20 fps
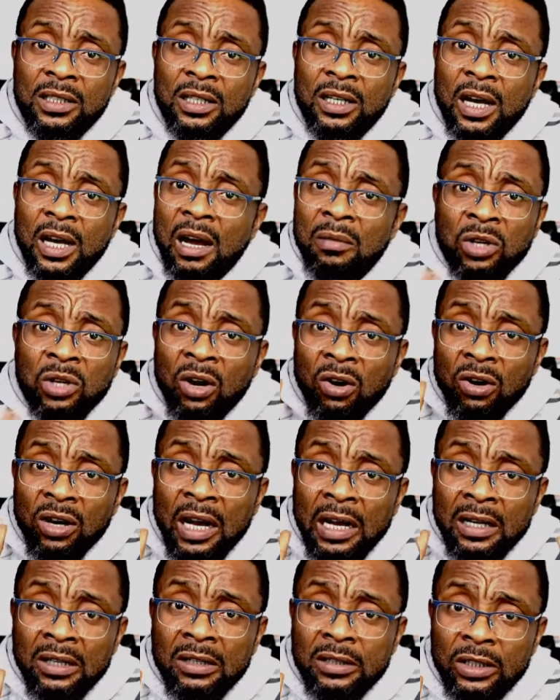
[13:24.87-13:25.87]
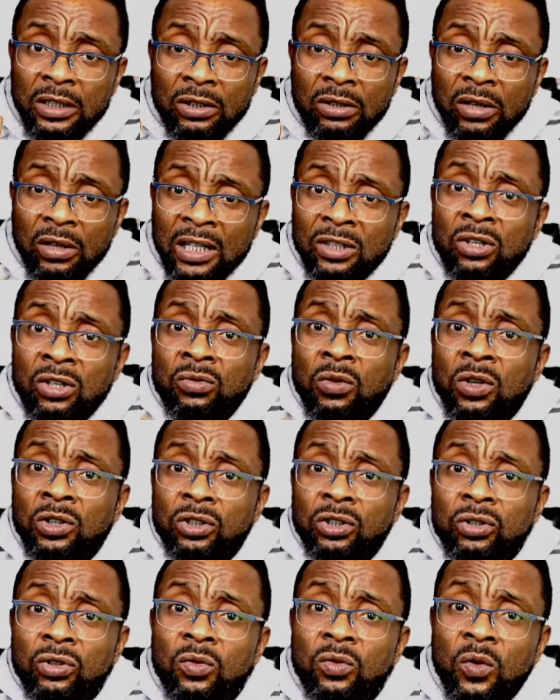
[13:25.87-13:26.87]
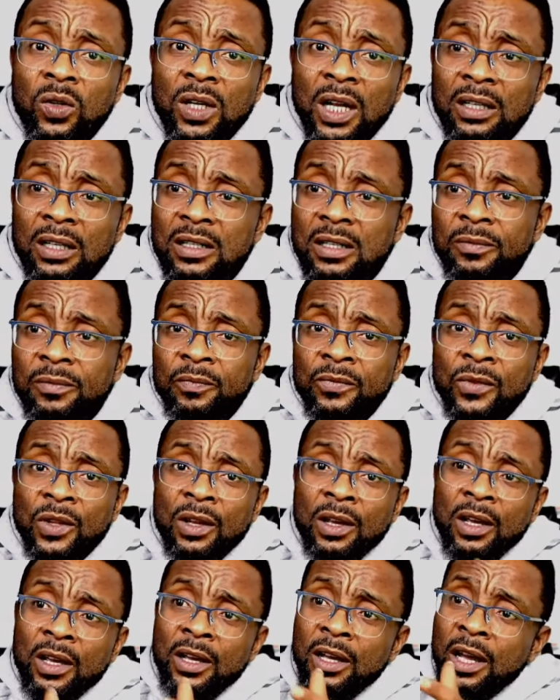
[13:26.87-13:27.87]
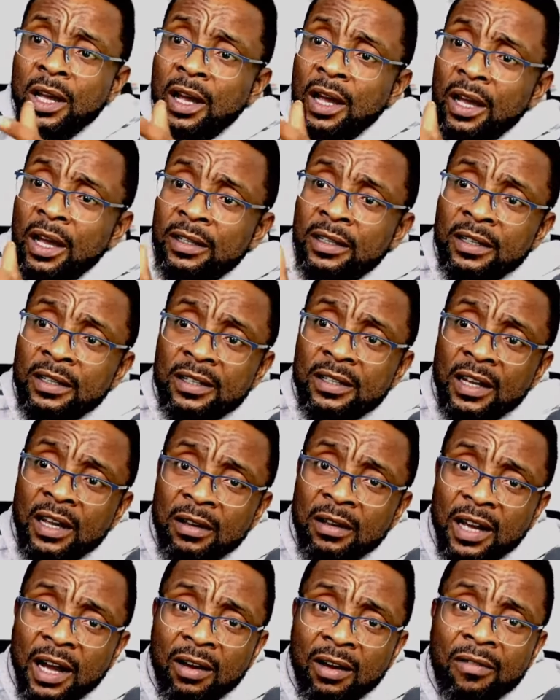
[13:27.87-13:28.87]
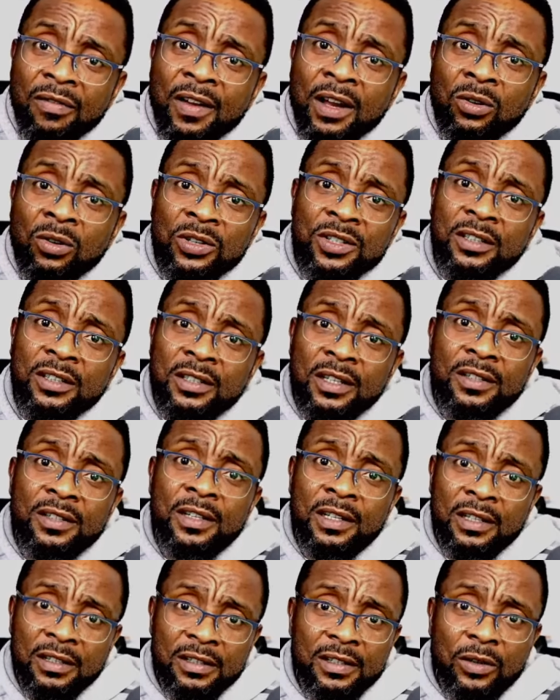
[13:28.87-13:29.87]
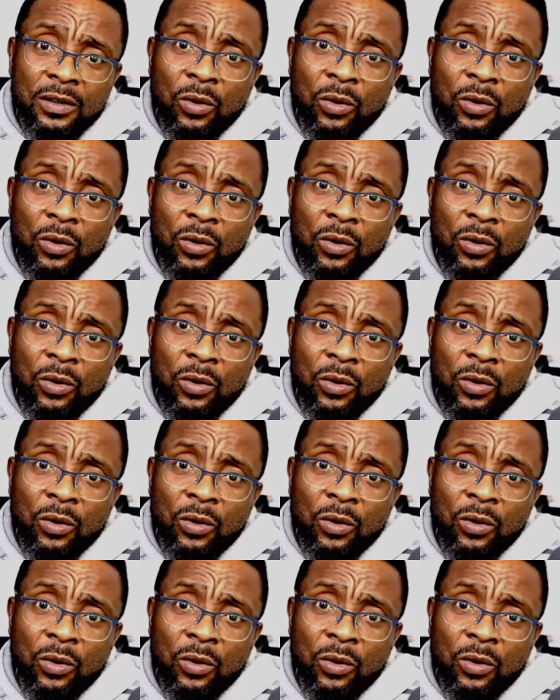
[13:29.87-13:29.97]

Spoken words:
I'm not angry. I just want you to know that this our fellow citizens,